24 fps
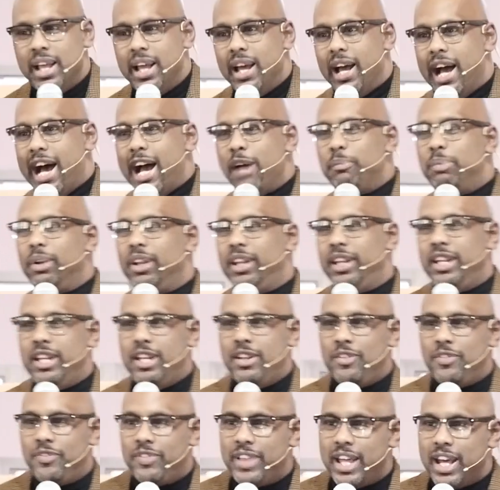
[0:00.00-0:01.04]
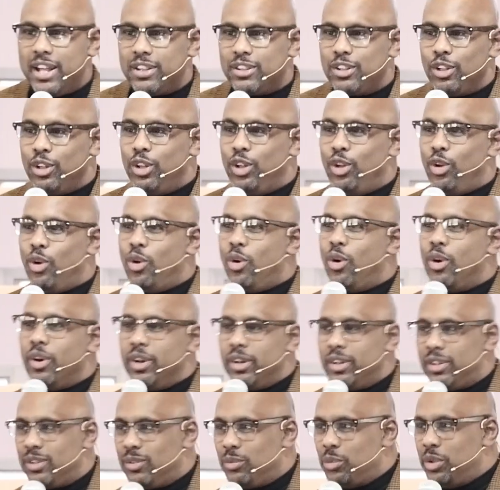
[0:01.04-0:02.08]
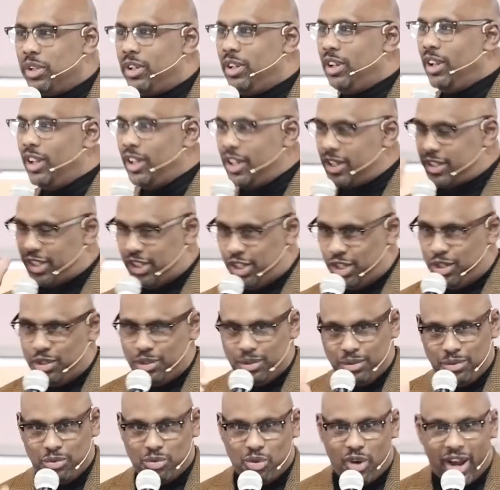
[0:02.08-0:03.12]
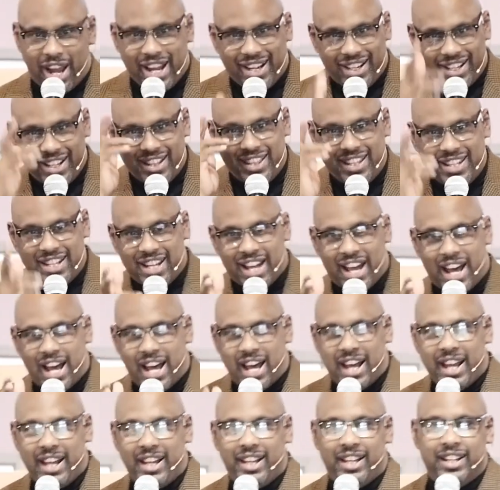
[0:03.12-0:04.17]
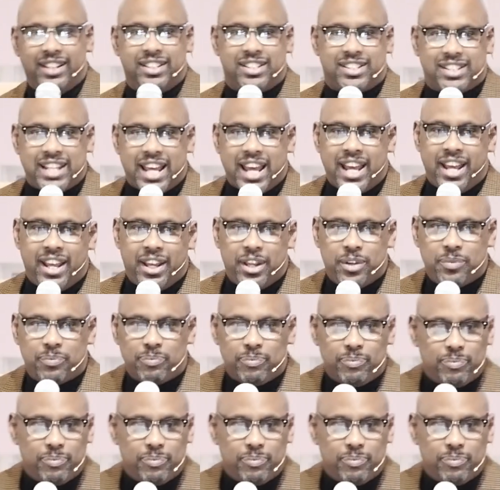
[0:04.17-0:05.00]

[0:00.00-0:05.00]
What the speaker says: I believe that the Lord would look you right in the eye and say,